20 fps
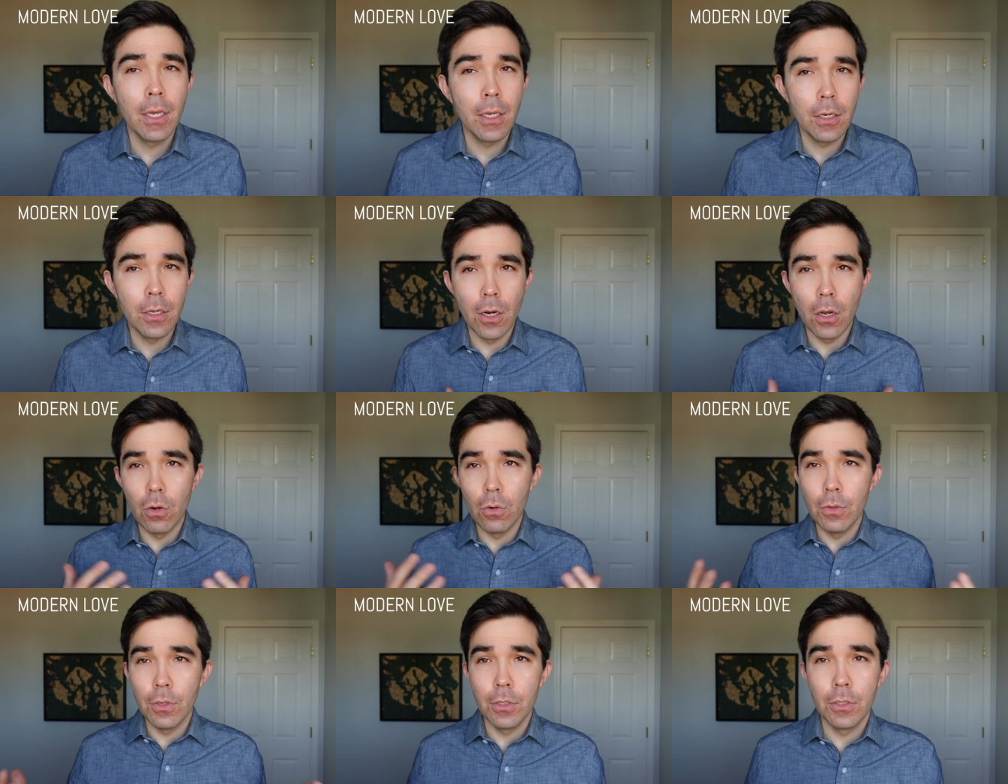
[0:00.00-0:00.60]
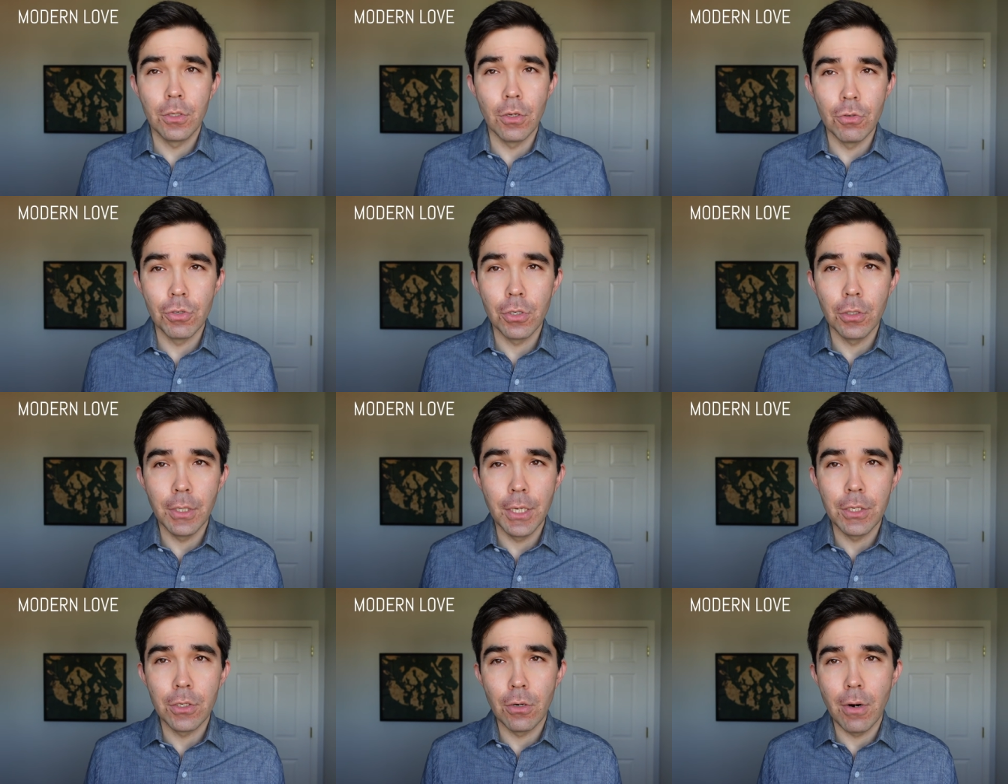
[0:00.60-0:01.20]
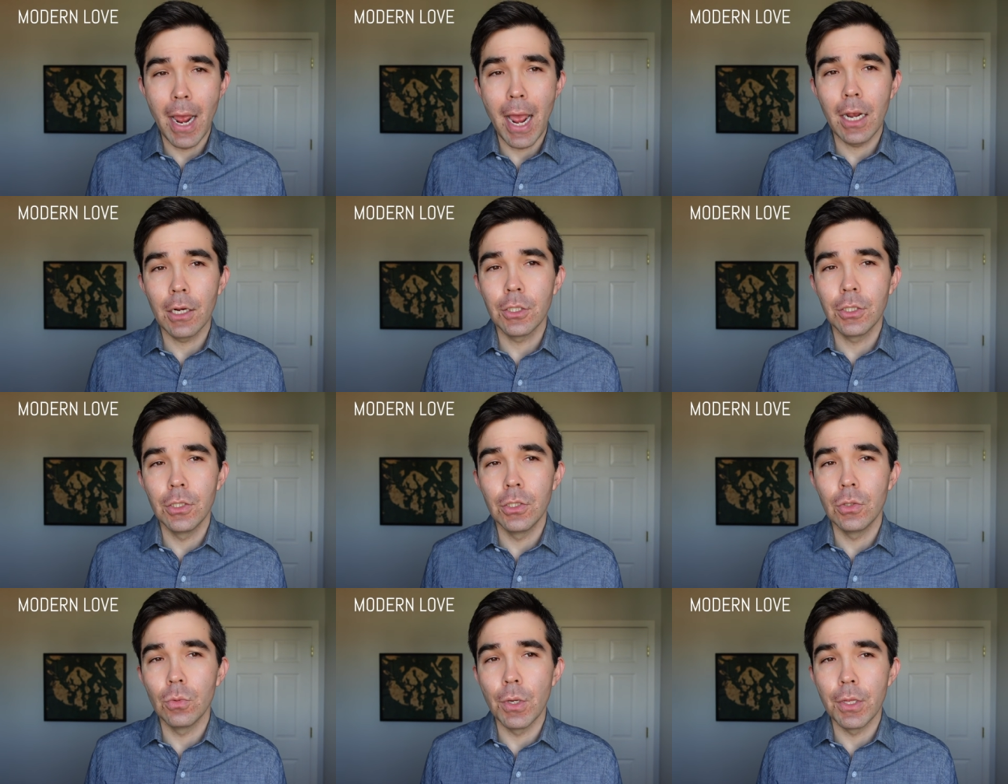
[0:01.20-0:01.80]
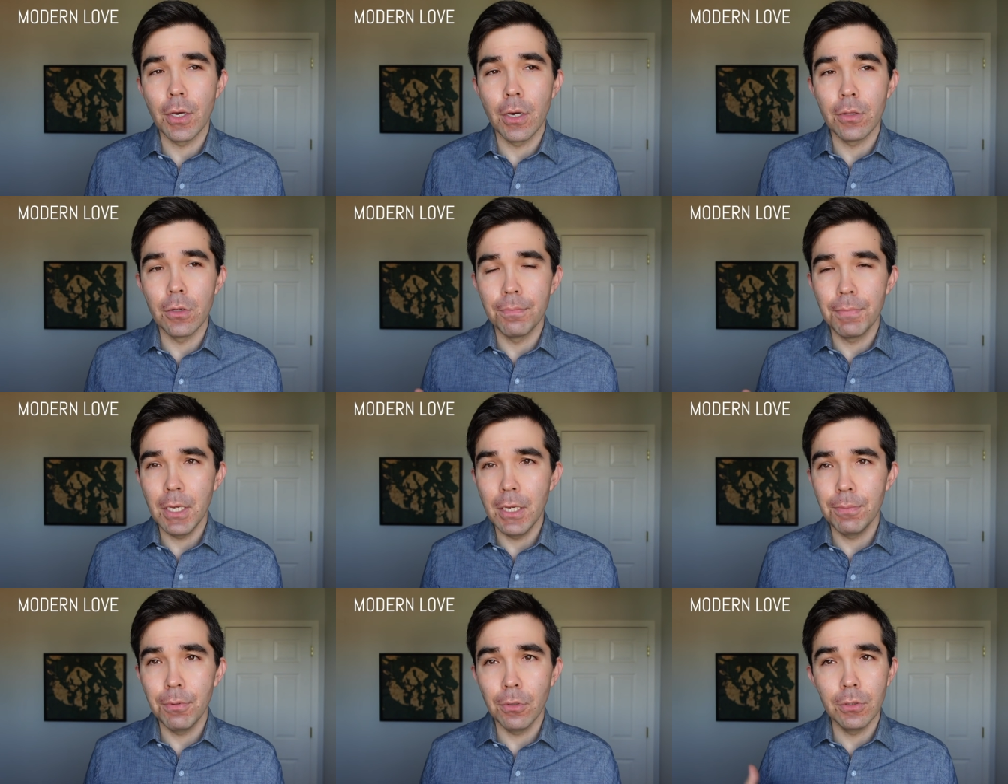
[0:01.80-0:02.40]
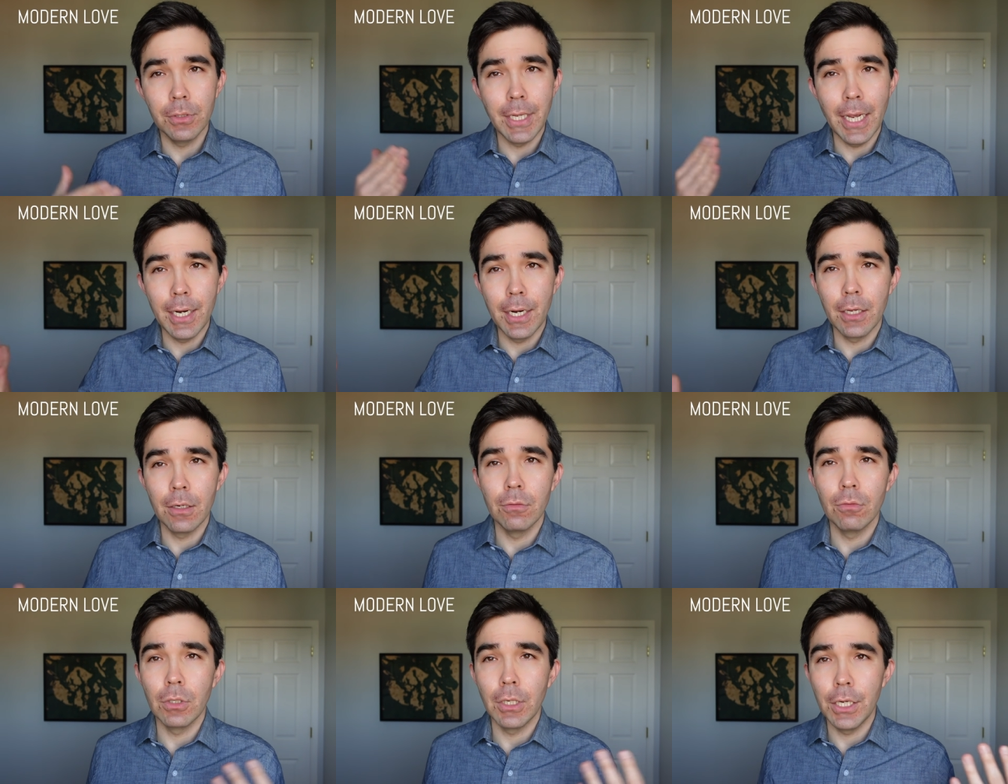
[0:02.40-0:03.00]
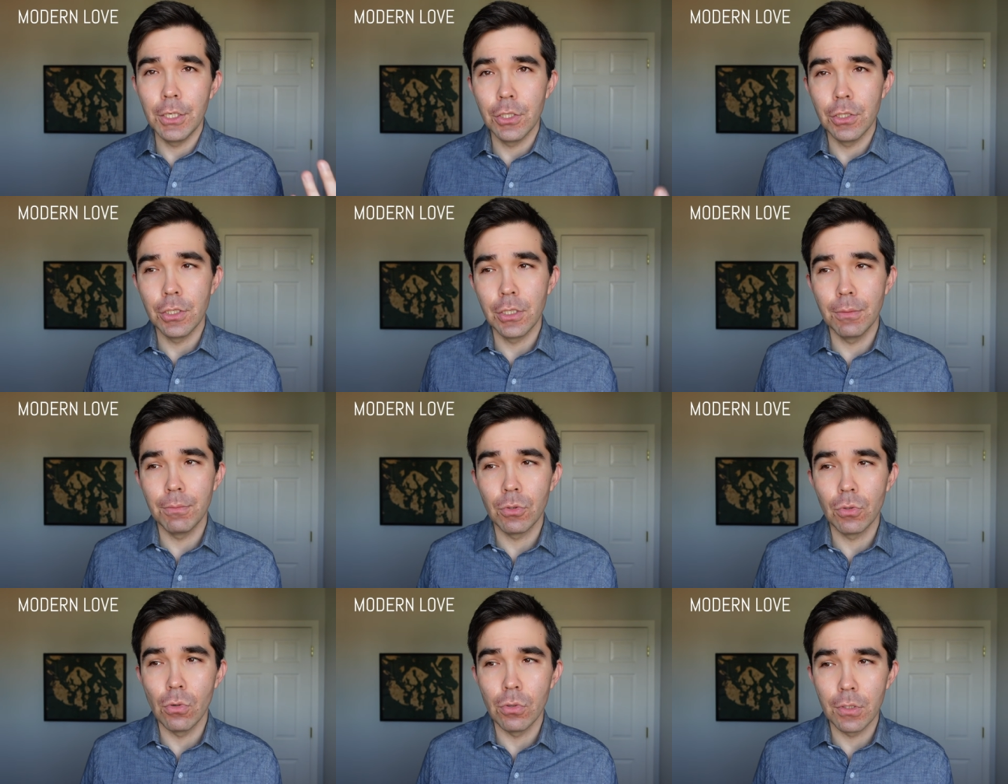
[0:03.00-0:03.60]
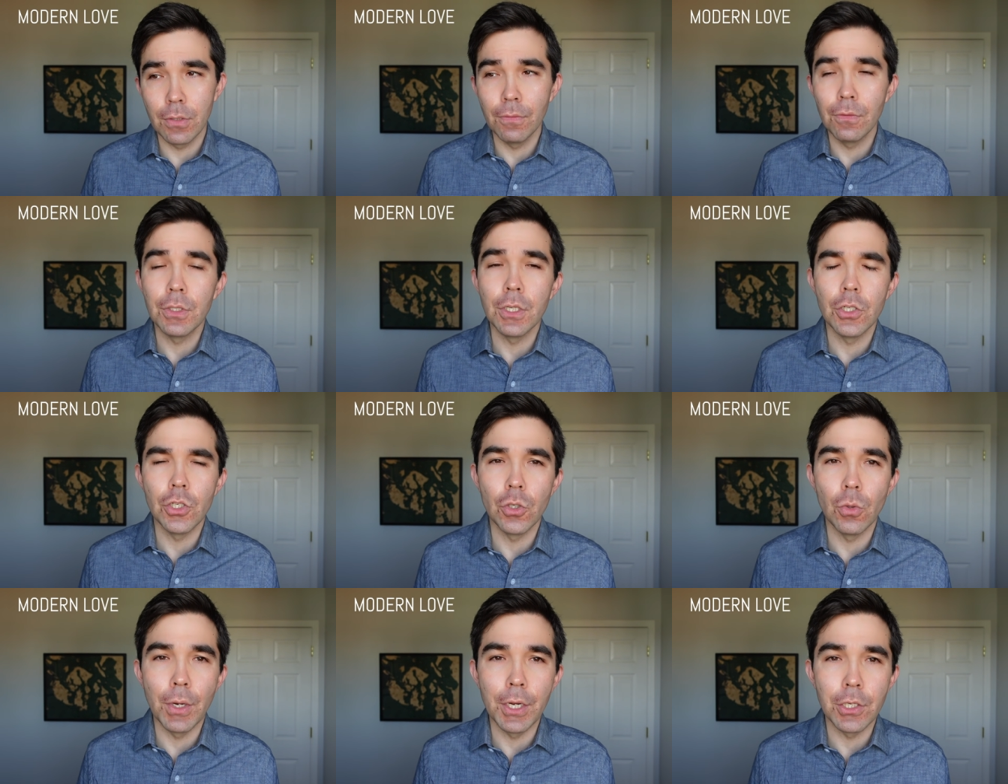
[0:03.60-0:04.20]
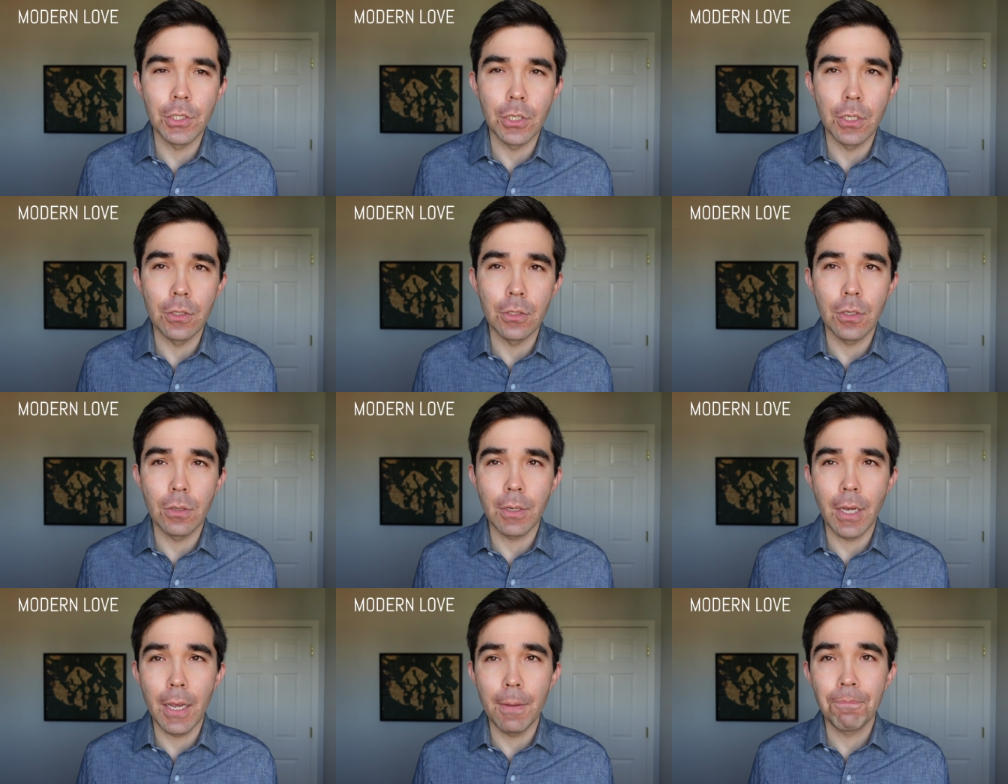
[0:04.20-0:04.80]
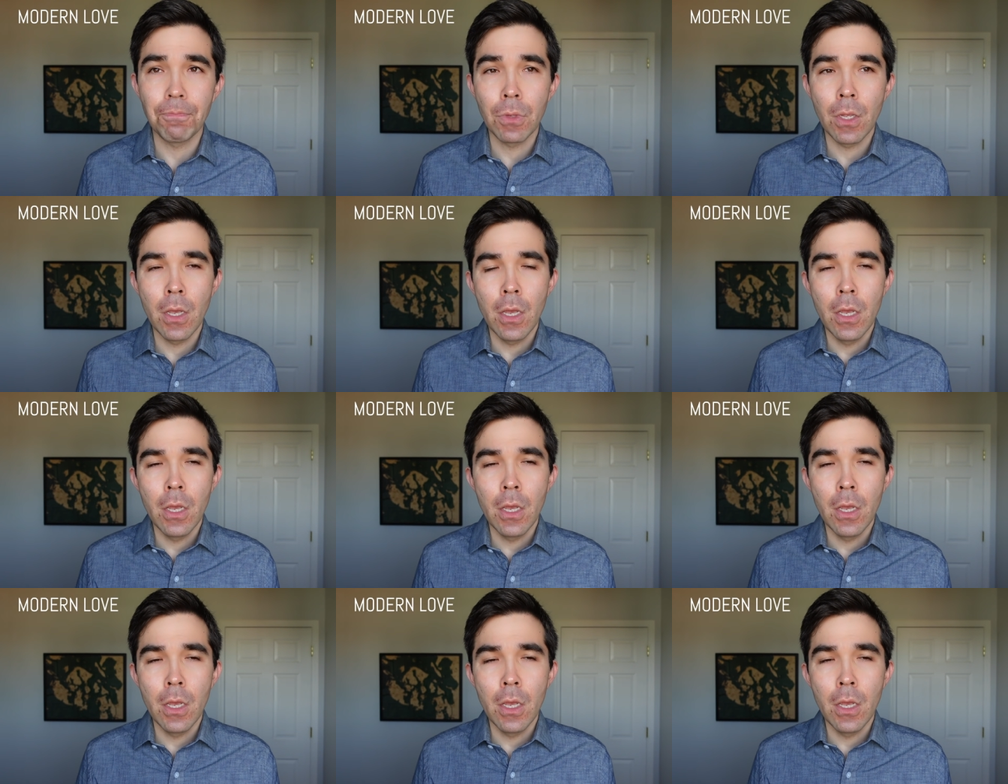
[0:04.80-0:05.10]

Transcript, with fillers: you know, social interactions with other people, dating, relationship sorts of situations, okay?